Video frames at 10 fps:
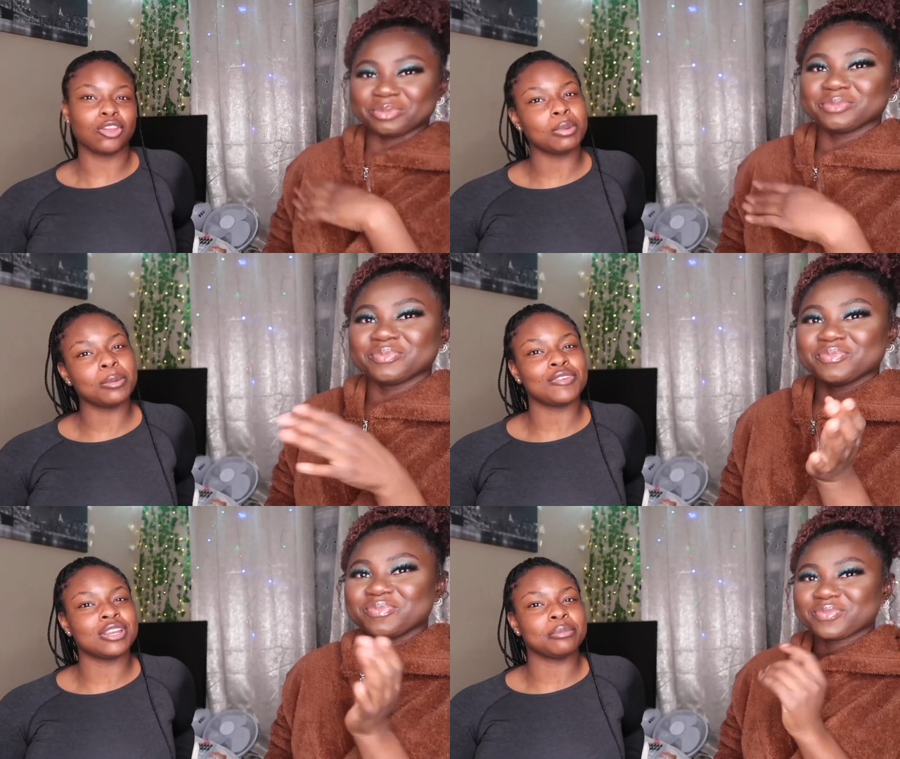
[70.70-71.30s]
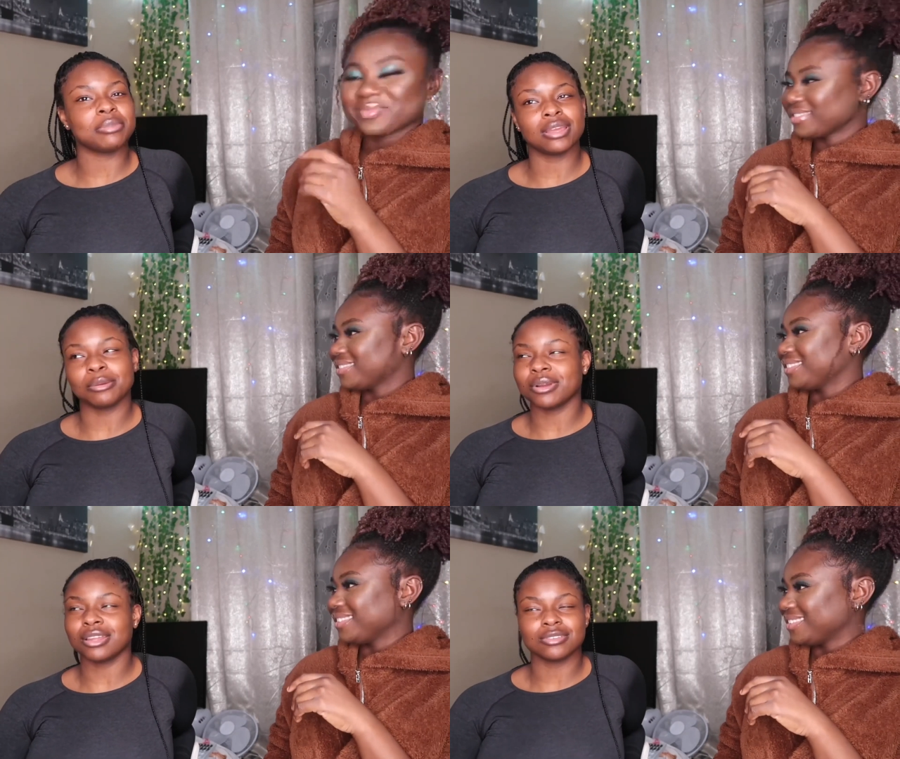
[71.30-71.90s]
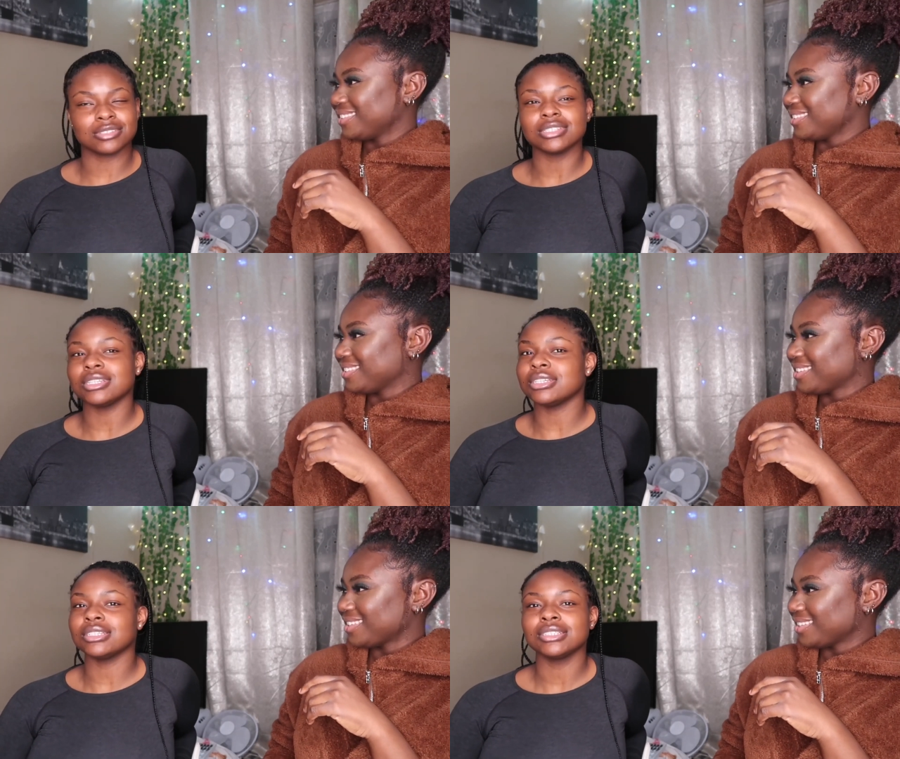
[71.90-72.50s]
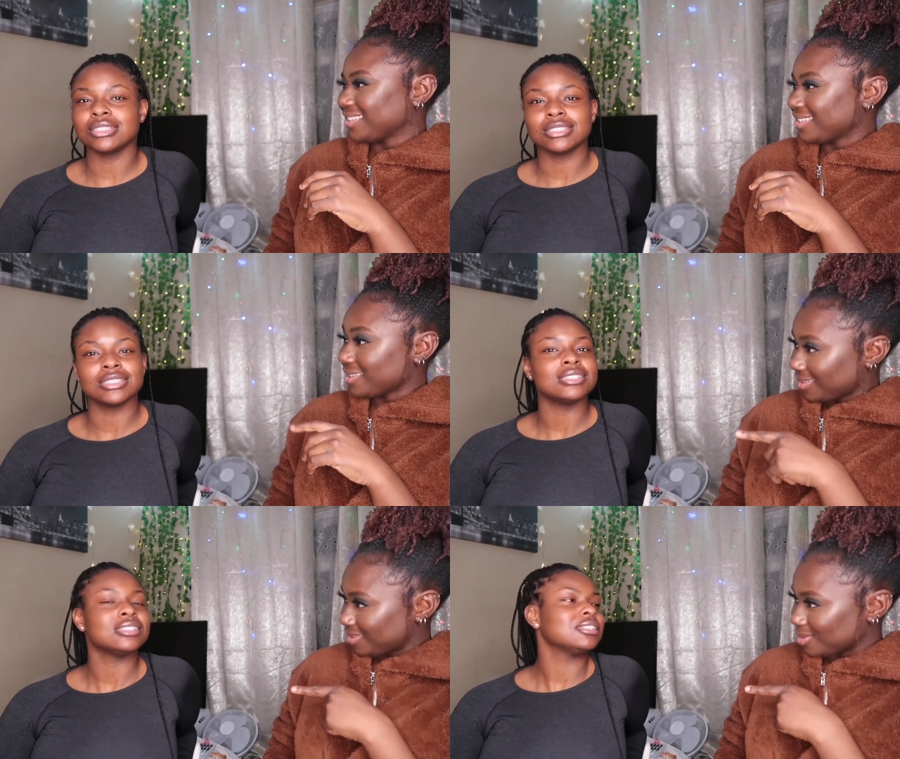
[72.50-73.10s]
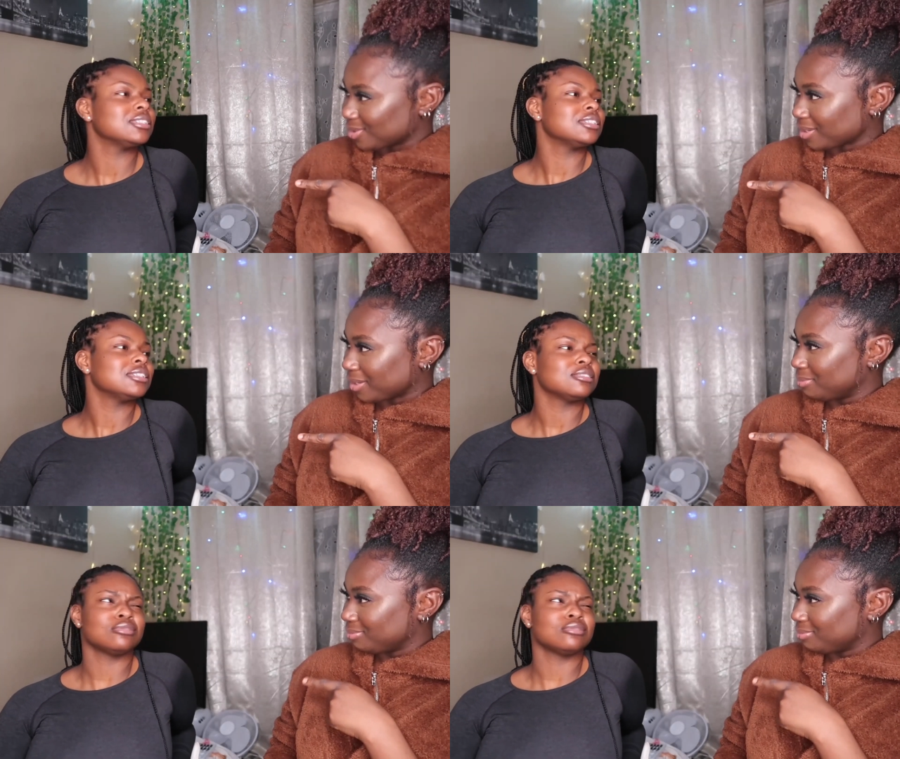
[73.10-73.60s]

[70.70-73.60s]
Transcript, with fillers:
Speaker 1: A lot of people find him playing, but I don't see him.
Speaker 2: He's your type?